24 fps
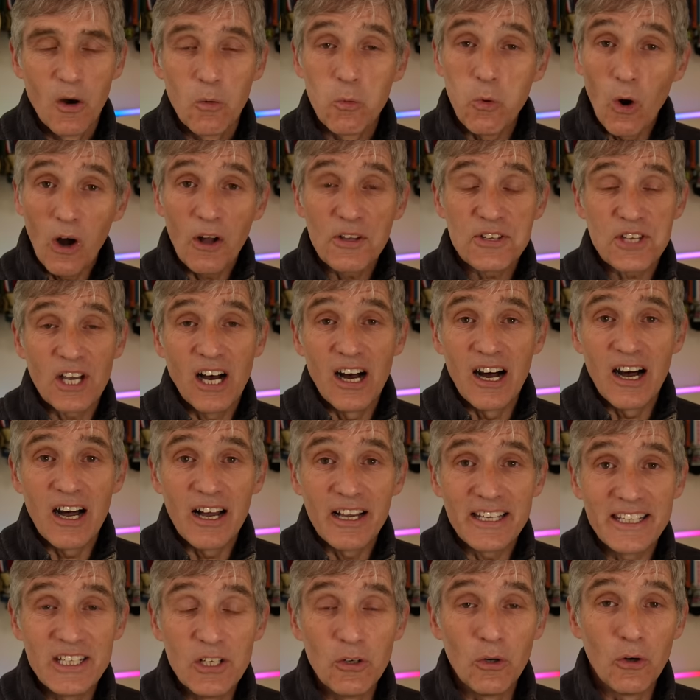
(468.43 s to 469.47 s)
What
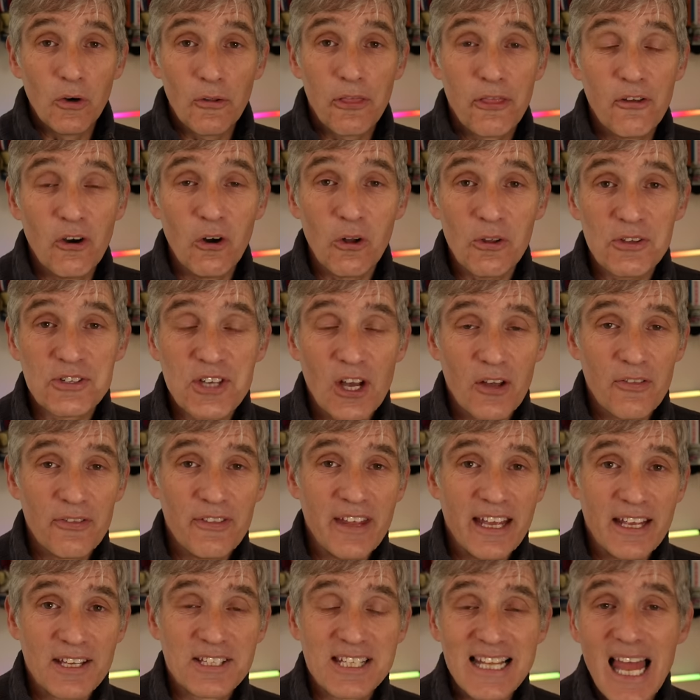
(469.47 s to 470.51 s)
are your thoughts on
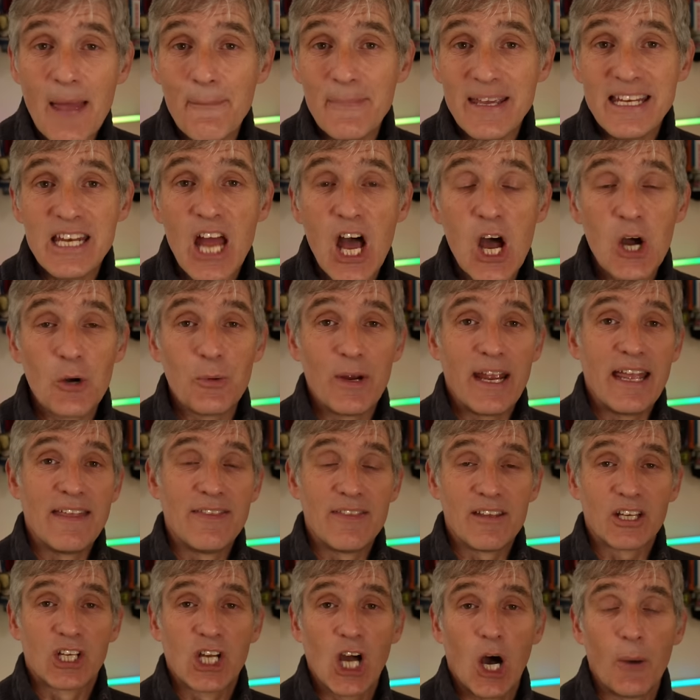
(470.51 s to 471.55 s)
this? Let me know
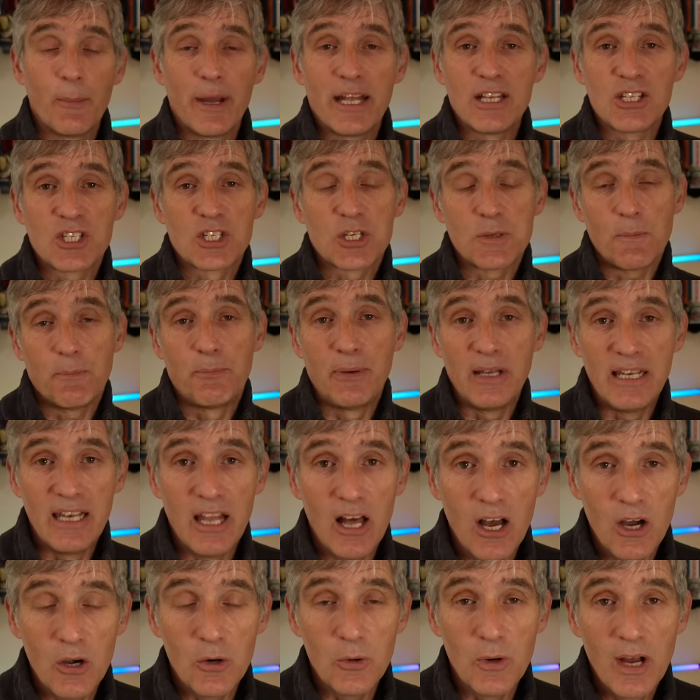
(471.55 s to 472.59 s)
in the comments
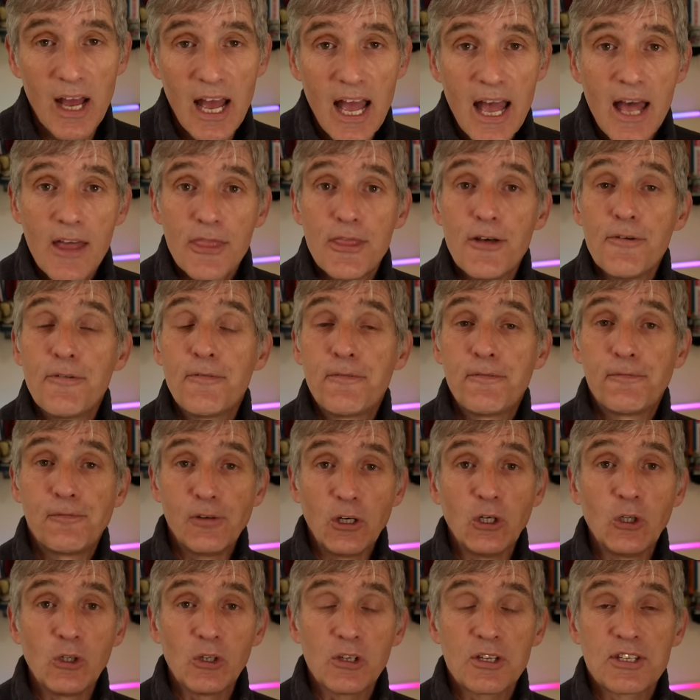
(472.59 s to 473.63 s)
below. The
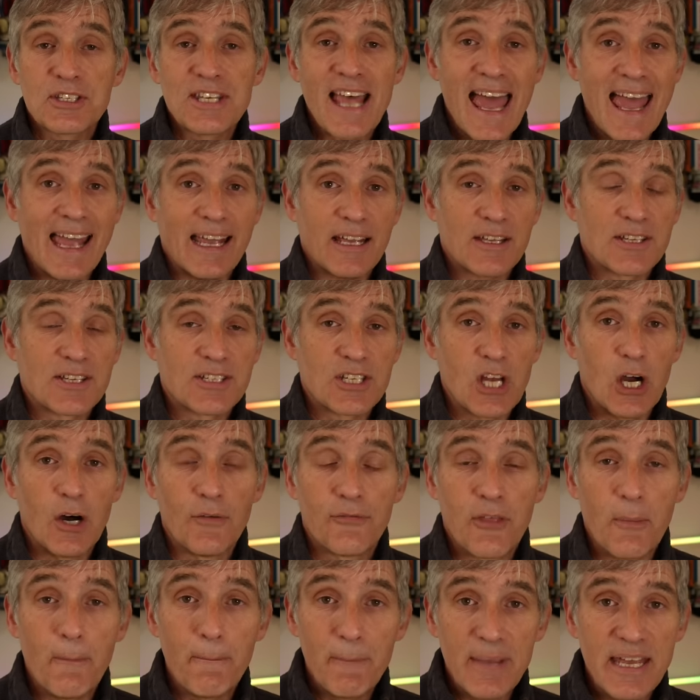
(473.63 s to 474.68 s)
full text
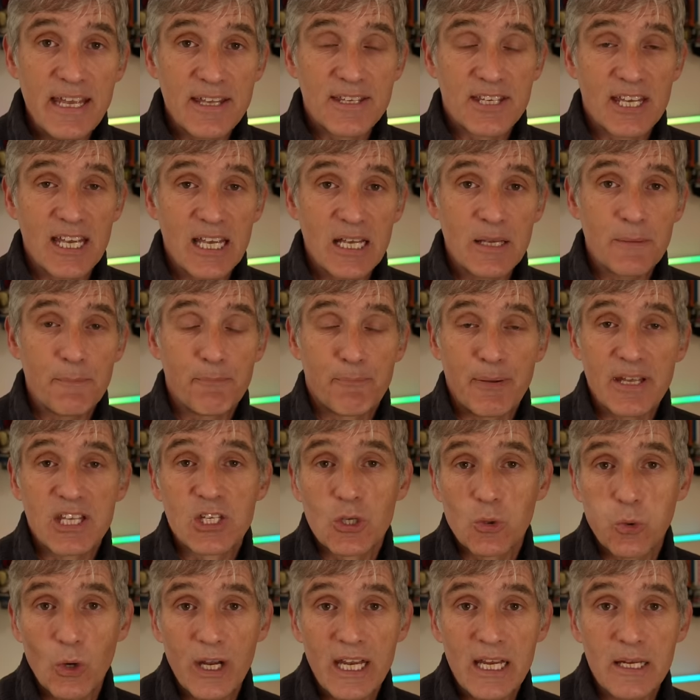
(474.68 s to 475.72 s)
of the meeting
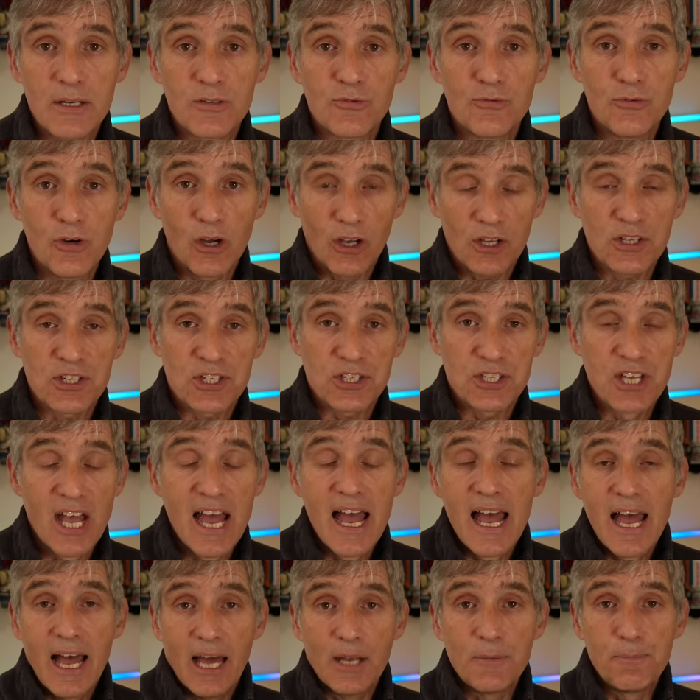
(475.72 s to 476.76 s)
between
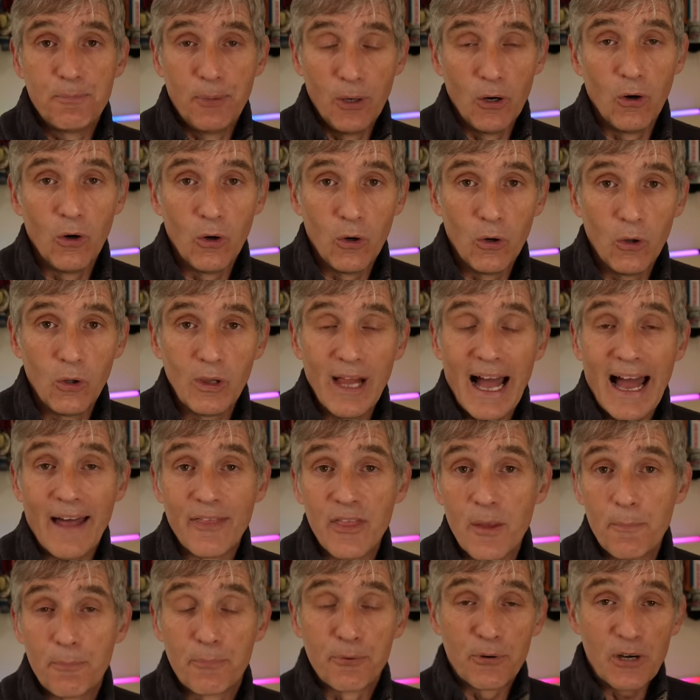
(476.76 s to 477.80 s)
Russ and Paul
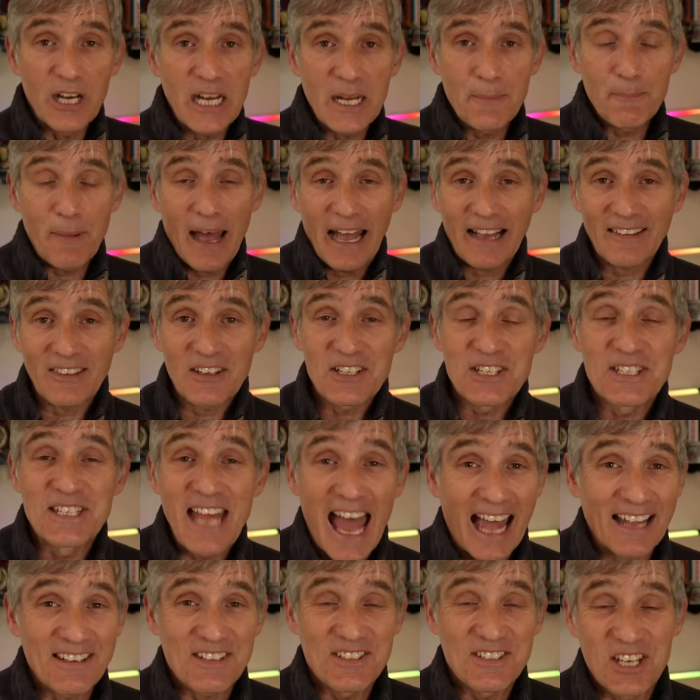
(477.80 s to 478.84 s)
and the Bring Back the
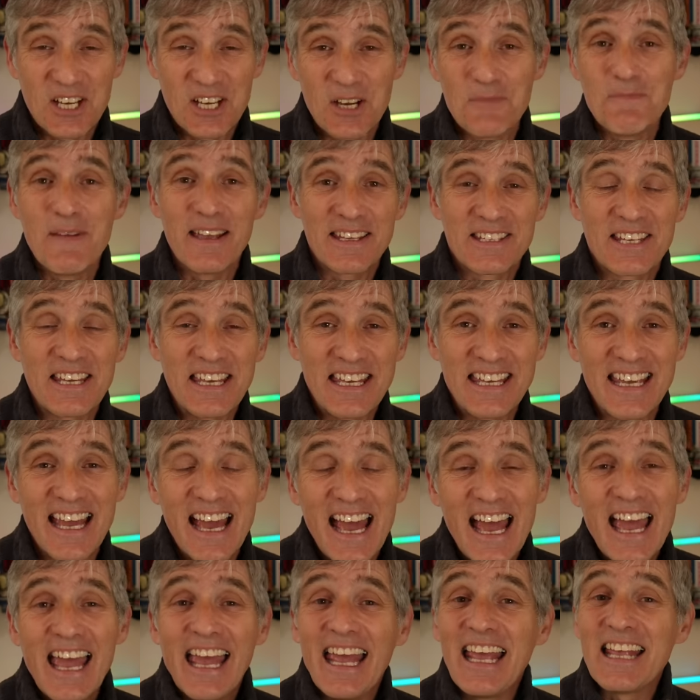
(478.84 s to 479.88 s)
Stats Committee
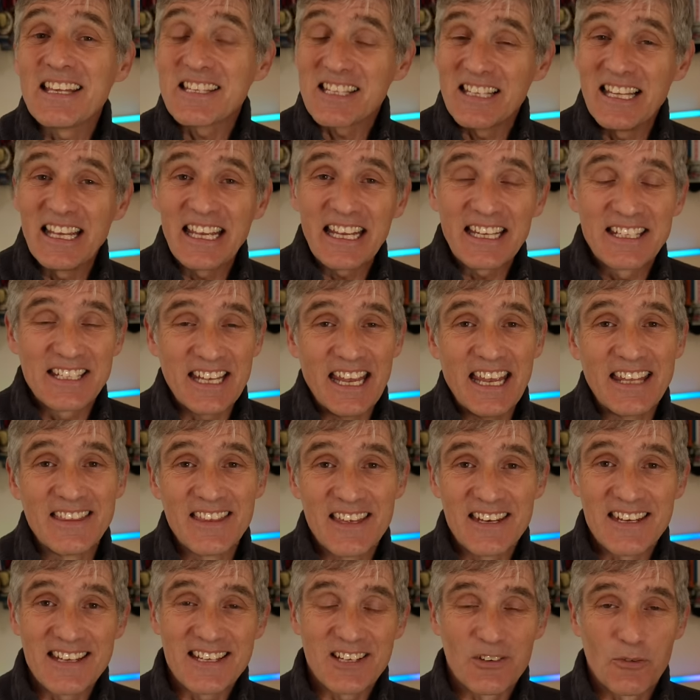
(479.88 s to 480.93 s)
is linked in
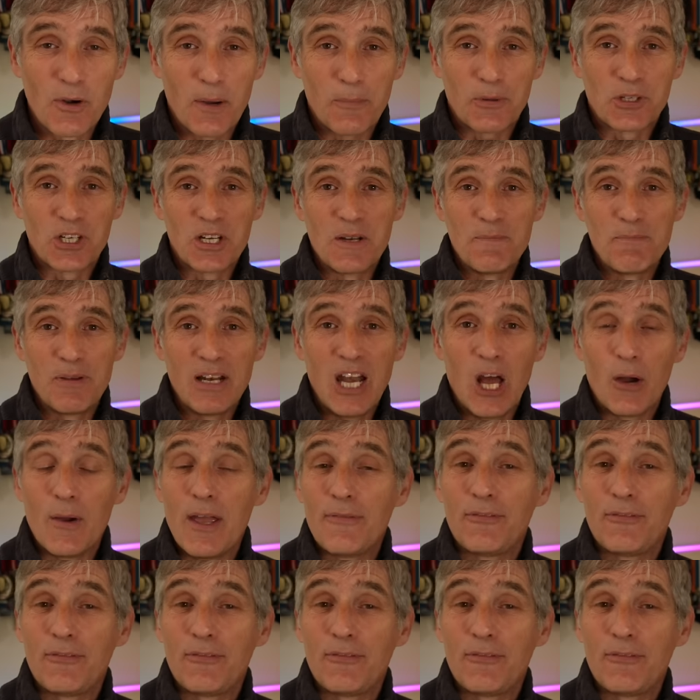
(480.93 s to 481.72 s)
the description below.